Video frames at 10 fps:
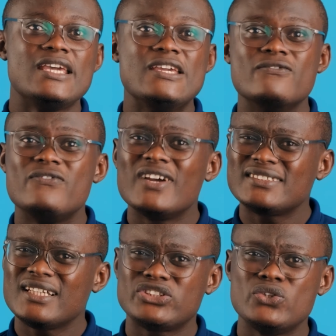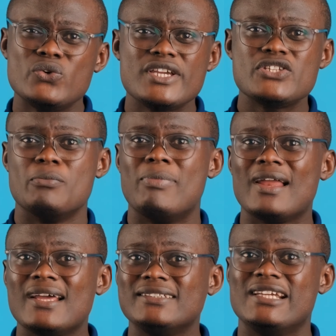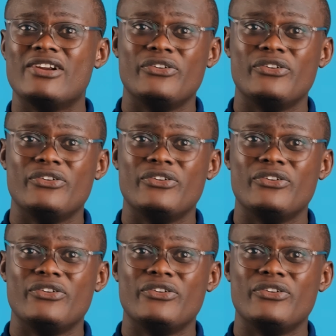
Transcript: Investors looking to balance their